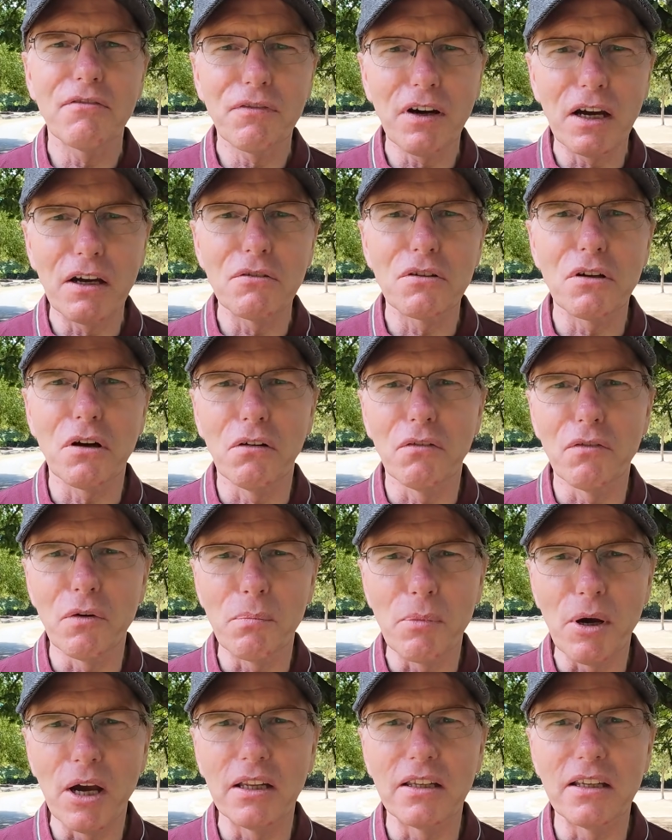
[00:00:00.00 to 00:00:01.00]
photo of a
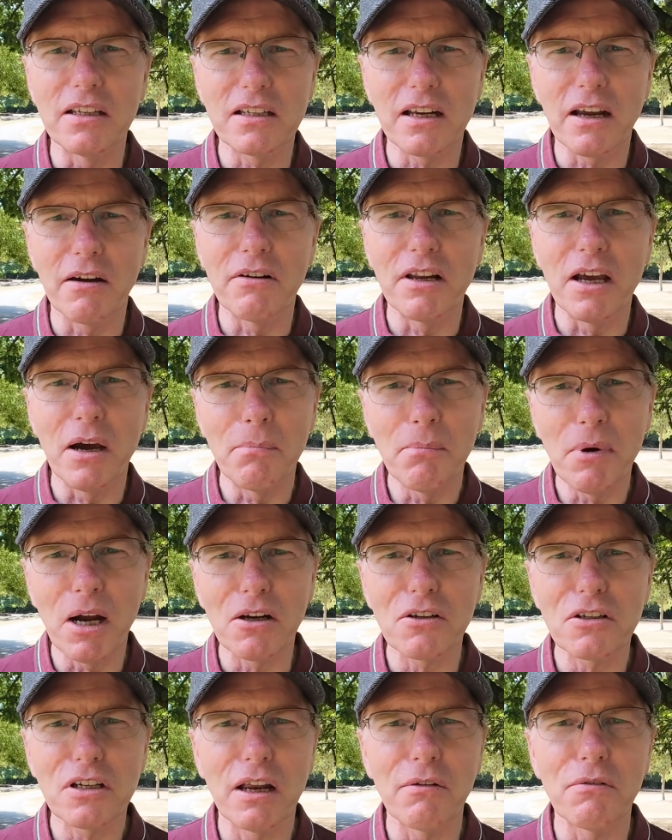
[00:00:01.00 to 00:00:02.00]
bird that's going at a
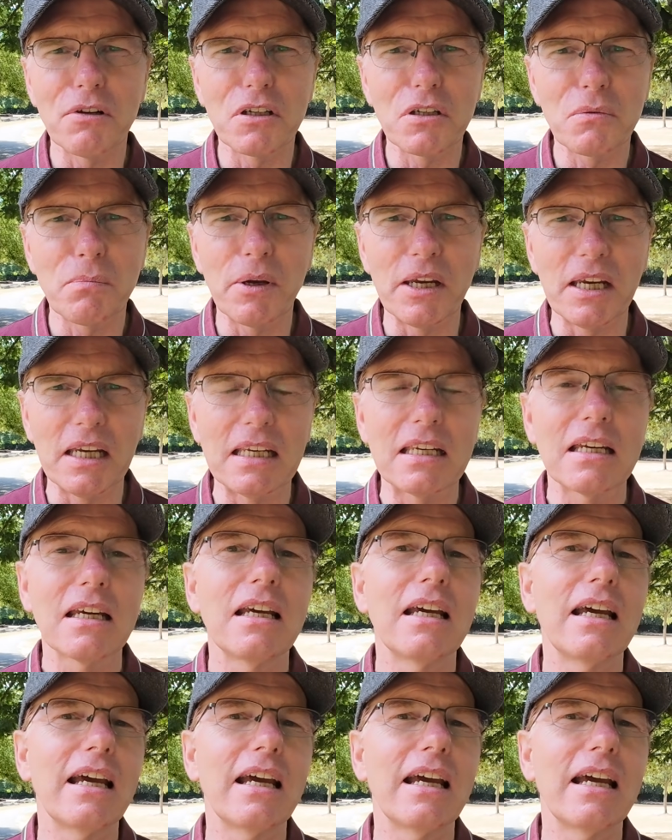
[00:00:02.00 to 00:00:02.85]
much slower speed